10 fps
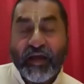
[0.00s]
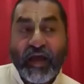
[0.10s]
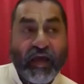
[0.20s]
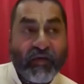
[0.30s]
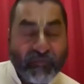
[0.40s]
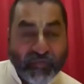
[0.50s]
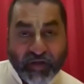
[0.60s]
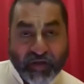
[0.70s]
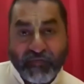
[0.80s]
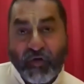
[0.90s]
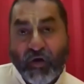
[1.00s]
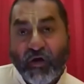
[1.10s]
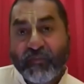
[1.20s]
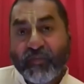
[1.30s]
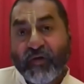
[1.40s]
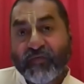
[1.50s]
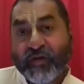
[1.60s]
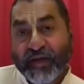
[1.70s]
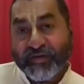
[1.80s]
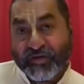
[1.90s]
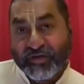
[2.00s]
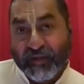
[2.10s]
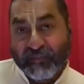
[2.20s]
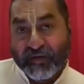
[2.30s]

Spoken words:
every form of relationship